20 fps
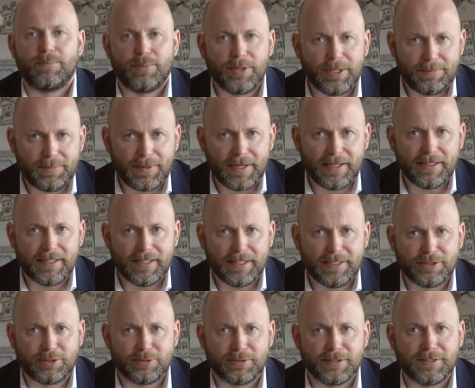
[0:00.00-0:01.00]
Prepaid
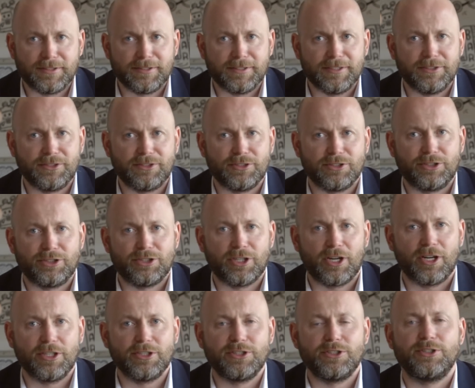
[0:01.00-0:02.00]
interest is the
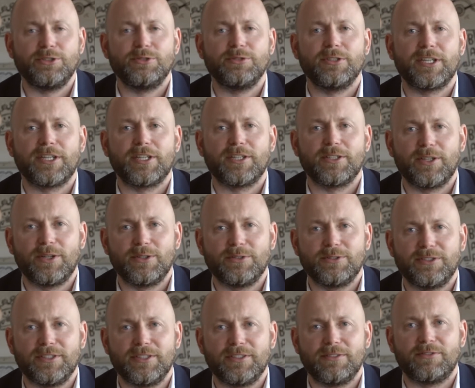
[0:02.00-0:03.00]
charge due at
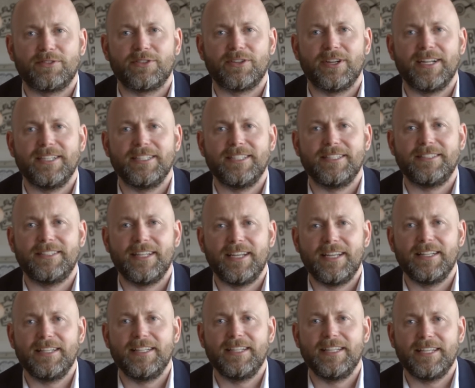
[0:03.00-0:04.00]
closing for any
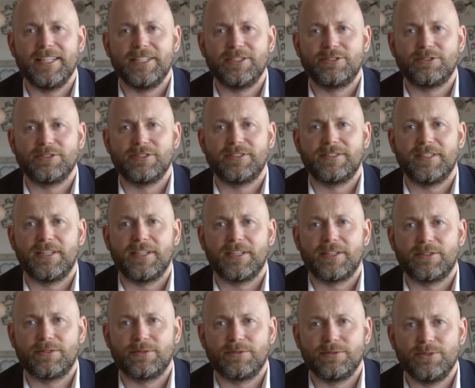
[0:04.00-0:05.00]
daily interest that
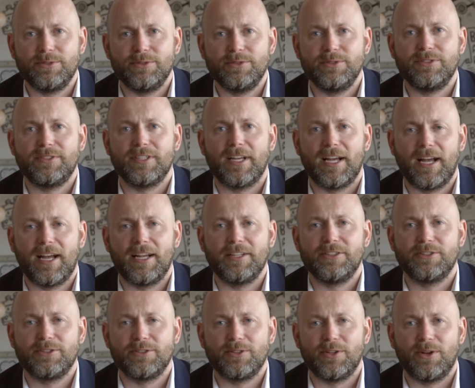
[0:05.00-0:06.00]
accrues on
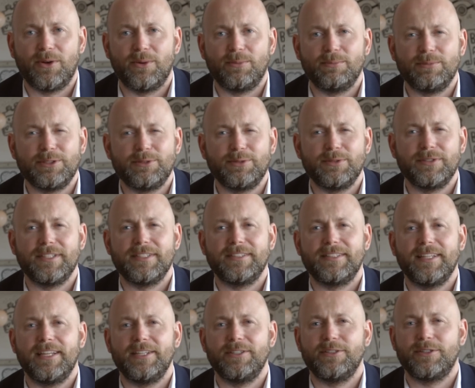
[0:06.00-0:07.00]
your loan between the
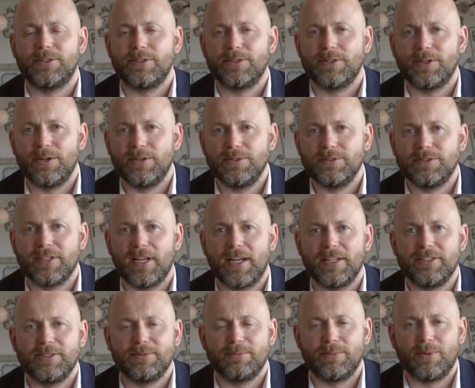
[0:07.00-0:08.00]
date you close
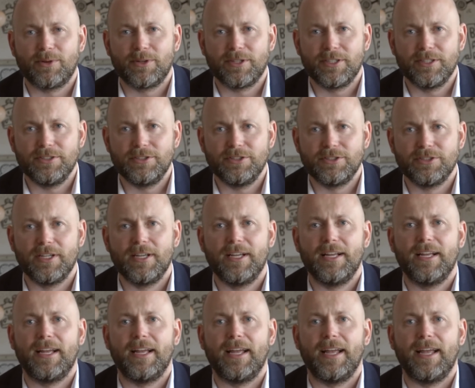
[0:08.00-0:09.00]
on your mortgage
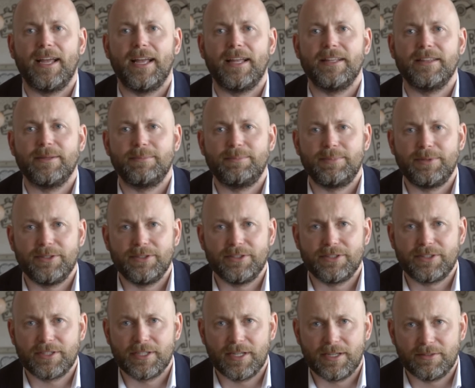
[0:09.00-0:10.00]
and the
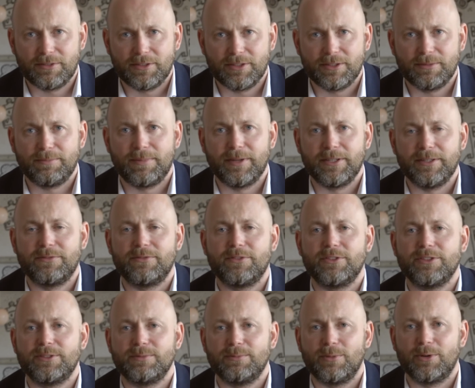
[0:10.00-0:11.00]
period covered by your
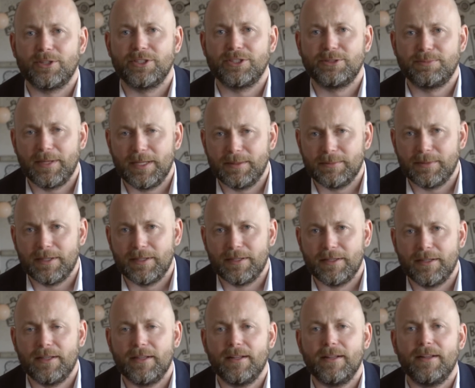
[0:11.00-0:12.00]
first mortgage payment.
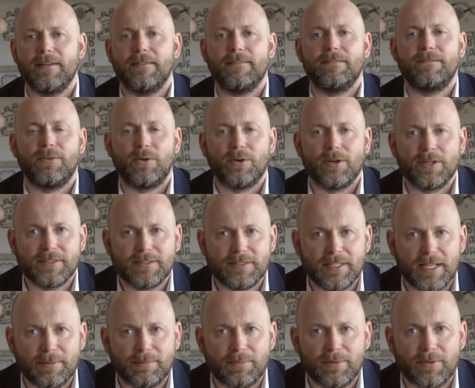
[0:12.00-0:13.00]
For
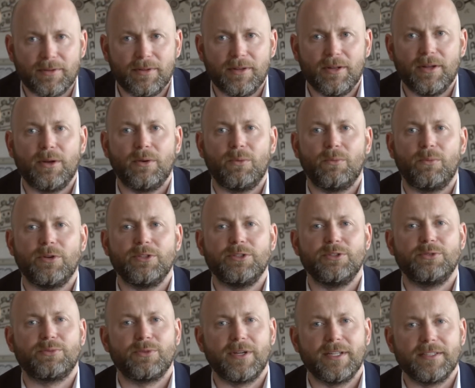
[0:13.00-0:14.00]
example, when
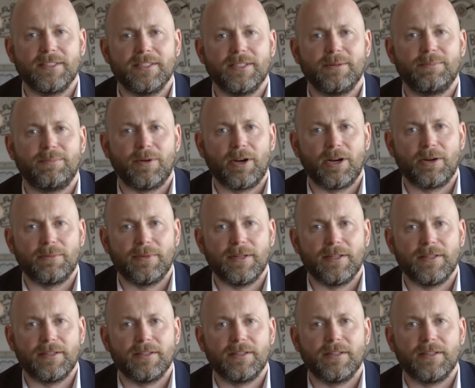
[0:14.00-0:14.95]
you rent an apartment,